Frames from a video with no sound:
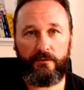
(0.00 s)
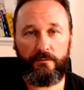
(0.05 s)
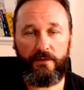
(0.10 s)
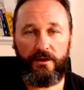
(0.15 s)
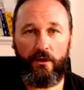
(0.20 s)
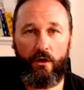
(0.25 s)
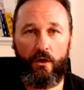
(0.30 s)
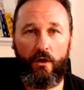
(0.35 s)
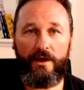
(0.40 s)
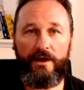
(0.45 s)
I
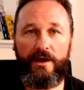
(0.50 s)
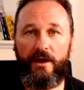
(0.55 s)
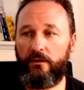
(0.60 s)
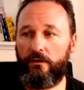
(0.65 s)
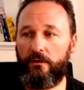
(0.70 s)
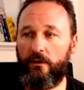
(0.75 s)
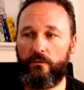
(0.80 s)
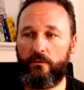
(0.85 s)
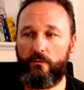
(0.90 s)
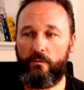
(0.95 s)
mean, I know a
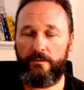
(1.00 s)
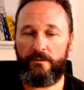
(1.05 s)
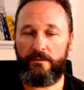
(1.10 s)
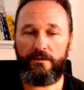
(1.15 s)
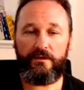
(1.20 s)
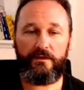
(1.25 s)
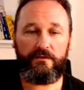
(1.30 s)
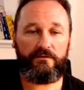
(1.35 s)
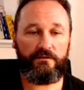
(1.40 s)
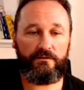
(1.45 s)
lot of
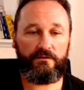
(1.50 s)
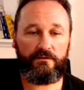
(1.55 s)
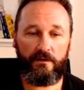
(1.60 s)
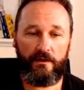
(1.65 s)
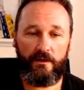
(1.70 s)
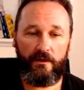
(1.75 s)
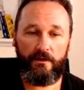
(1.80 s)
women that just,